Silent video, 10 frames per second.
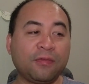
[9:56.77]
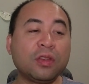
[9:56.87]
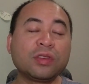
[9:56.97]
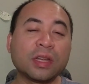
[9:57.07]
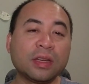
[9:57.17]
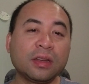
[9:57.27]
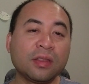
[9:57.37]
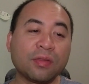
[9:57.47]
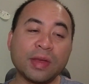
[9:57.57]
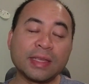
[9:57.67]

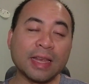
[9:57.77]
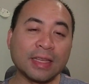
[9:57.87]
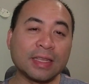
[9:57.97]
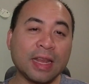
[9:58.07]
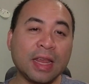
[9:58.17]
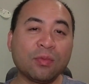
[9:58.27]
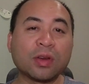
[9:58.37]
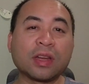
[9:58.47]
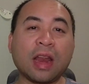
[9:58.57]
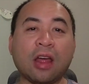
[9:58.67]
Fusion 360,
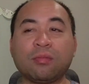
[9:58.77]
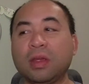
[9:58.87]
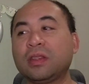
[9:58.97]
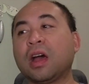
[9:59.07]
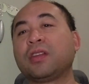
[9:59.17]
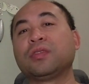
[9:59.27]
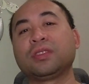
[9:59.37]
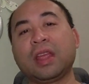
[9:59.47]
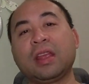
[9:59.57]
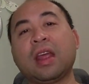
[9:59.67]
which allowed me to
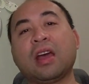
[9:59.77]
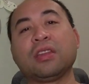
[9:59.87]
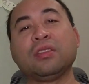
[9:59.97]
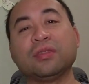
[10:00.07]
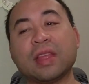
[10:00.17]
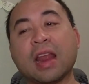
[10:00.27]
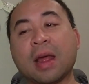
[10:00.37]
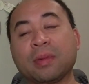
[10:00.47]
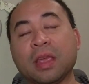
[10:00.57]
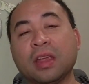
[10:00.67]
understand how to use that
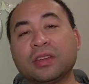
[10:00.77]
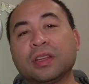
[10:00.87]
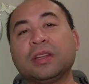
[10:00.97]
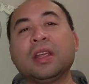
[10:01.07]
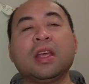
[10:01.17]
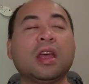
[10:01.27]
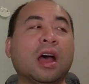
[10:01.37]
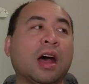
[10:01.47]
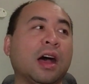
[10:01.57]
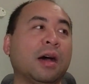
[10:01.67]
application.
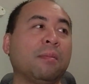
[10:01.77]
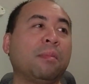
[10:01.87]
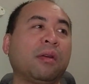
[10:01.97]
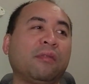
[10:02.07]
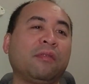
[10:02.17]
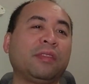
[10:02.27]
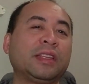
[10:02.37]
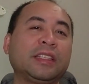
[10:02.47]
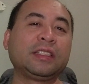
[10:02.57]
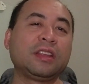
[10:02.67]
But
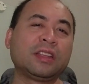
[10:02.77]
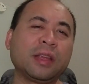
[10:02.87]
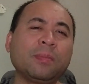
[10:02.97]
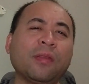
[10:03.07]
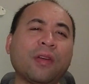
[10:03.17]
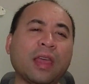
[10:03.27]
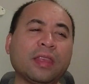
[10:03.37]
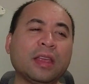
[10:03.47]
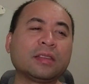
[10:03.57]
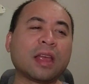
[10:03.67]
to simplify
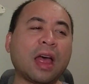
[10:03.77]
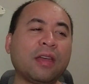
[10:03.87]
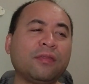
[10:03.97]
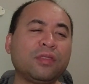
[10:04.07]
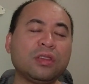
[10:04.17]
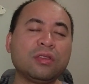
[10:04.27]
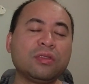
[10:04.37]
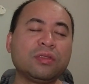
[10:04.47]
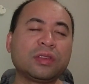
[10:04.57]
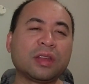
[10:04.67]
things, I've
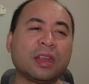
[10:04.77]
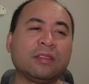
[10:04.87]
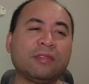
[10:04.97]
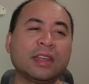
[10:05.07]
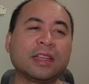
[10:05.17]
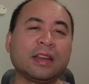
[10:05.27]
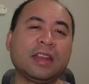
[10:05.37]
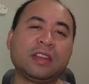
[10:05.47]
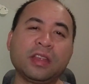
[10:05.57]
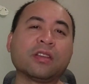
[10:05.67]
used
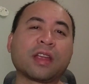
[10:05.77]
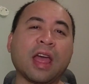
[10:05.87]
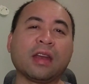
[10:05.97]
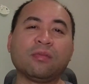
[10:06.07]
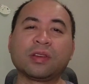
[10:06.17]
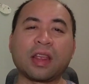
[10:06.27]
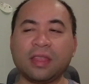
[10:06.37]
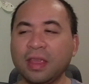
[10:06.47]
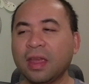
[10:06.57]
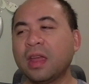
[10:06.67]
recently Tinkercad, which I
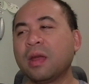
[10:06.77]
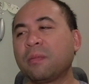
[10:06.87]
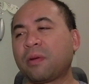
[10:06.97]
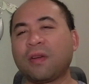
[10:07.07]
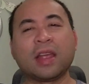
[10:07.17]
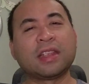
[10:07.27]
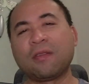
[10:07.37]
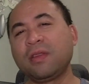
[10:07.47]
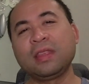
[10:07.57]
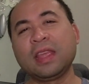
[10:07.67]
think provides
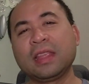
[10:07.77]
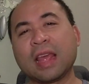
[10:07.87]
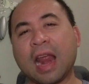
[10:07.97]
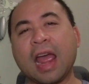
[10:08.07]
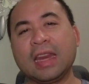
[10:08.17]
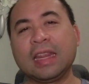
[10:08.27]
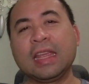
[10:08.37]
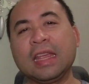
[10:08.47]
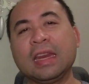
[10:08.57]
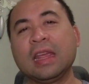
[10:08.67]
everything that I
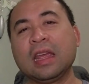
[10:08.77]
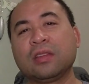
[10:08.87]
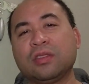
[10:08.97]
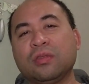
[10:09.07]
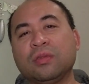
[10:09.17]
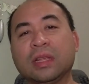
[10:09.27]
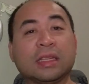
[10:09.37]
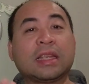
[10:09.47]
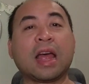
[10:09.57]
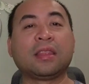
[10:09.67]
need to
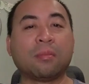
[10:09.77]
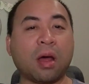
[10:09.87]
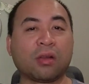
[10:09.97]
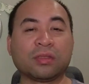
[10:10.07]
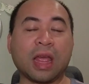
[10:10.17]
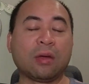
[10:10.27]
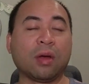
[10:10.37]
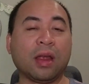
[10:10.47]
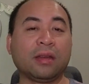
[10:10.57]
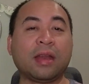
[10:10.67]
design the models that I
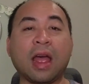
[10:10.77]
want.